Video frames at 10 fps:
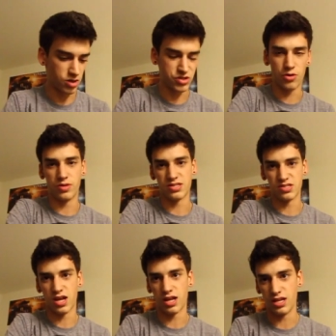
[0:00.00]
Also, this
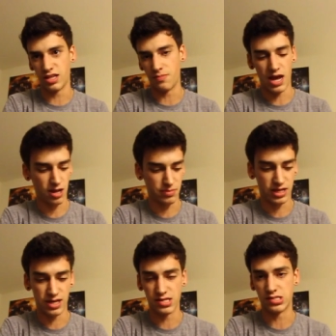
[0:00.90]
is not in the bag
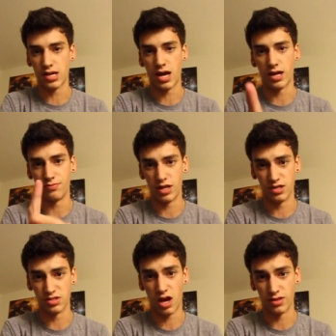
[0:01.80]
because it
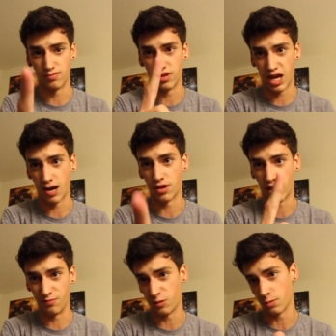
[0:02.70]
is on the camera
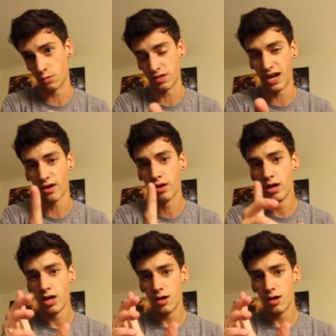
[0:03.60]
that I'm filming with now.